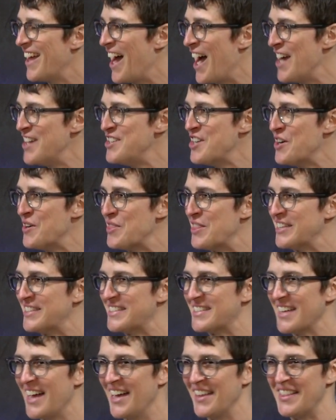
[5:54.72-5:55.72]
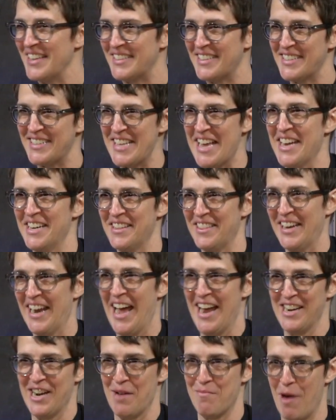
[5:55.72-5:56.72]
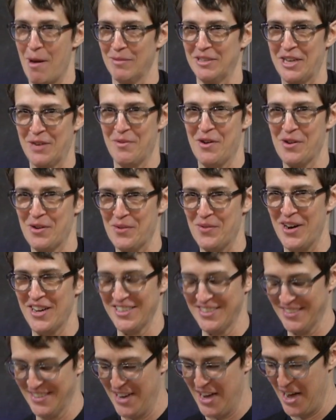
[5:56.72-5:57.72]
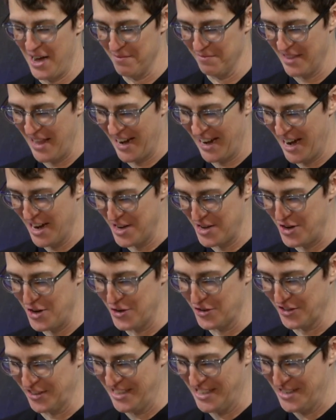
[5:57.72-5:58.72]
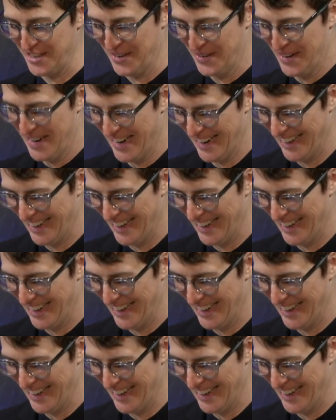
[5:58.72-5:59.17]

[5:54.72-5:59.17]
I know this is the end of the night, and I promise I won't go on like I usually do.